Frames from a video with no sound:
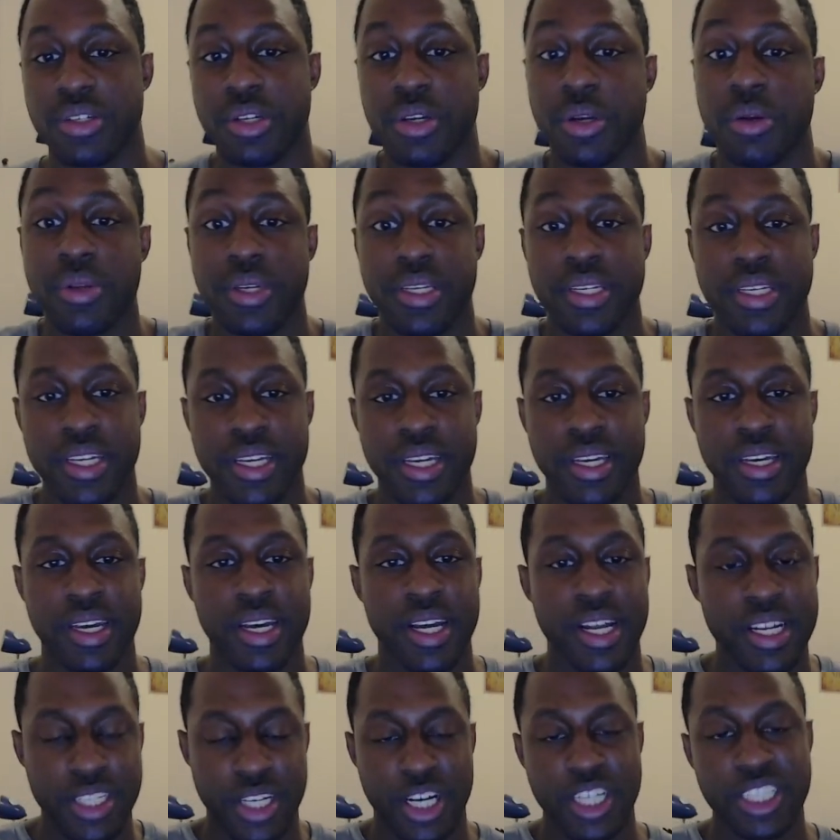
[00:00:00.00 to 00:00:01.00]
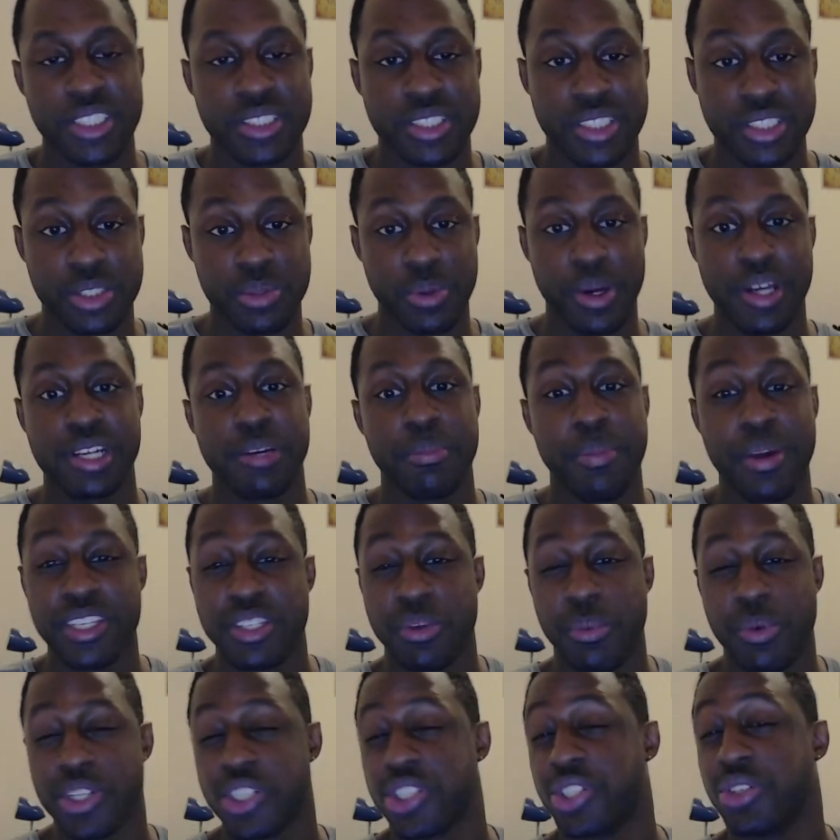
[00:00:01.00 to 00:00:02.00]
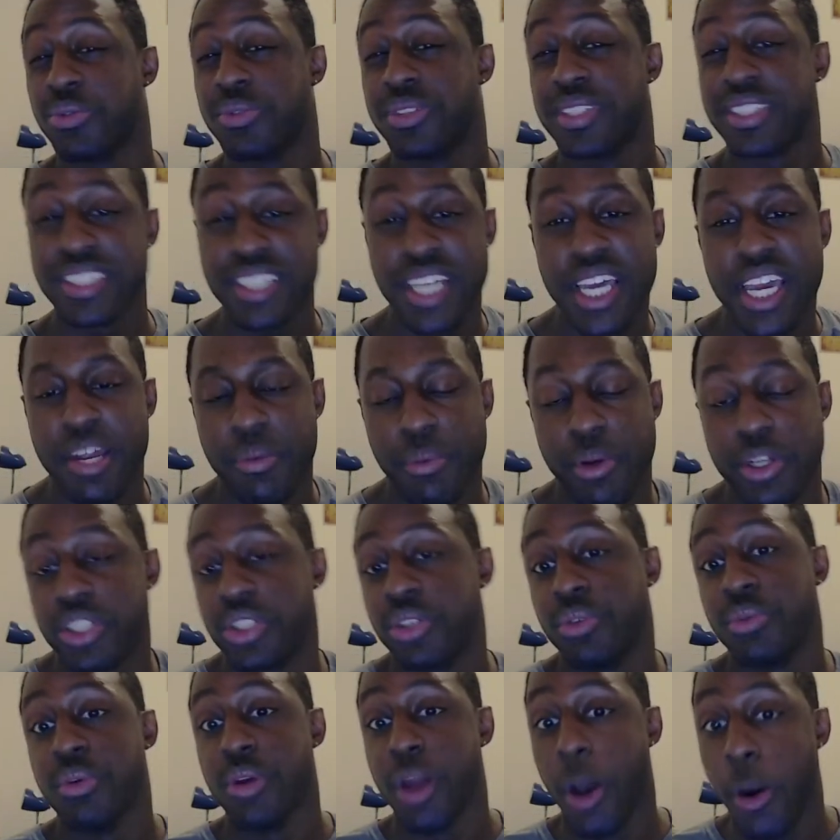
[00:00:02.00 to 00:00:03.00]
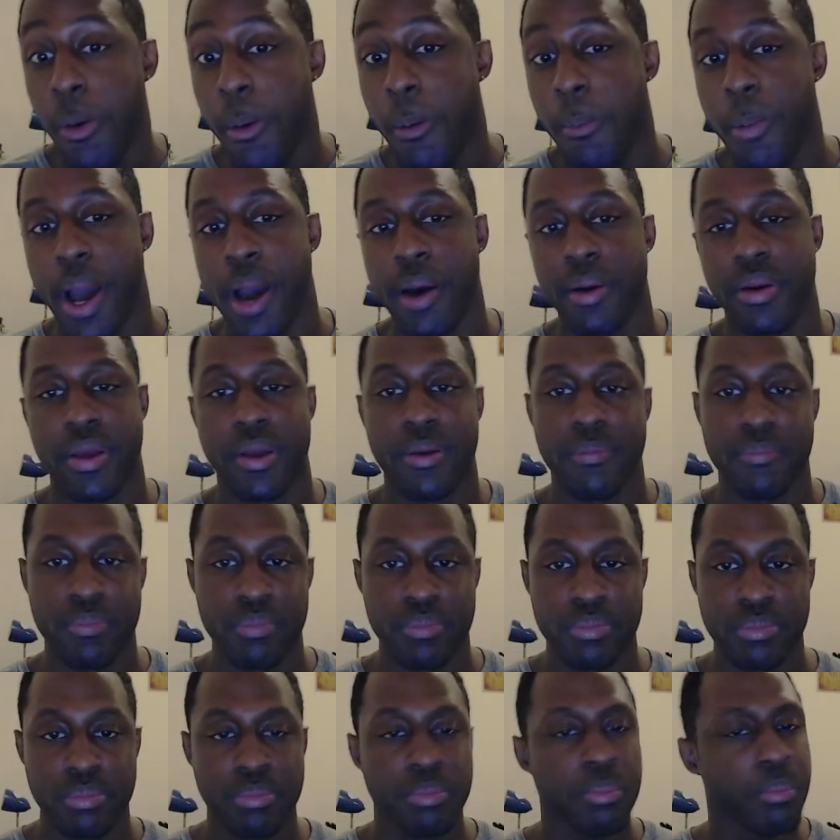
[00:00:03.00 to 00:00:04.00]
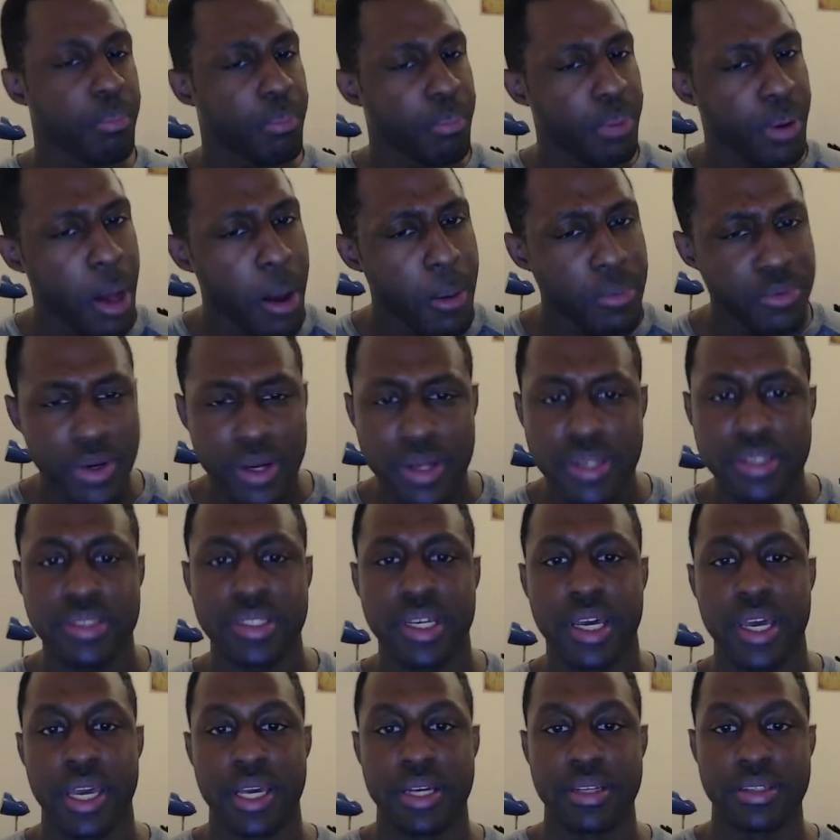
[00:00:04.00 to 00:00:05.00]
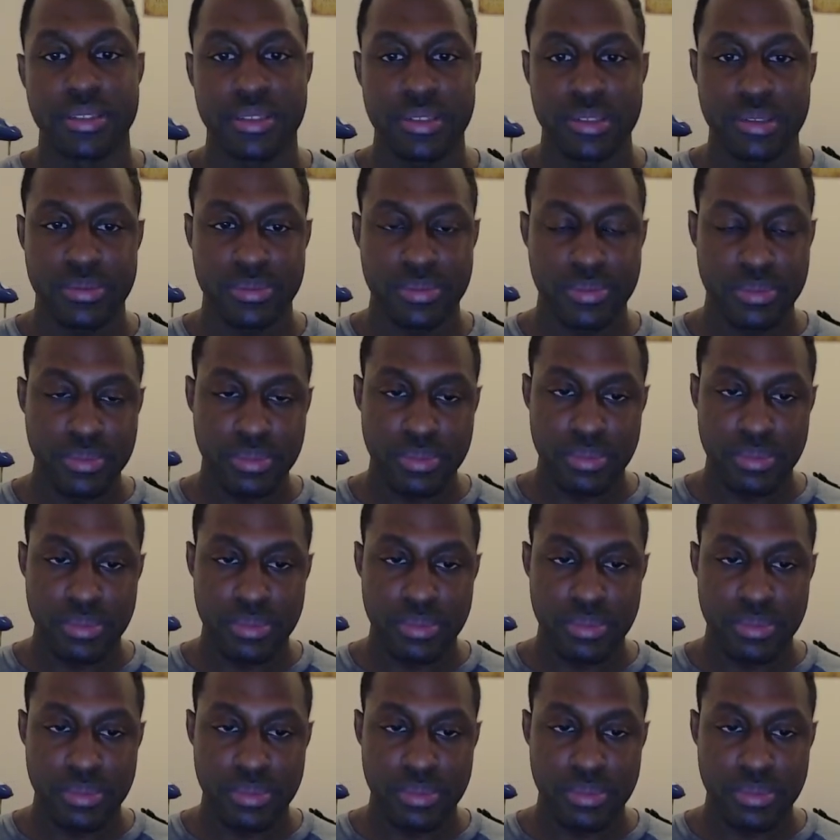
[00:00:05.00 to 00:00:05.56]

You can only judge a situation based on what you see, what you know about it. But all I'm trying to say is,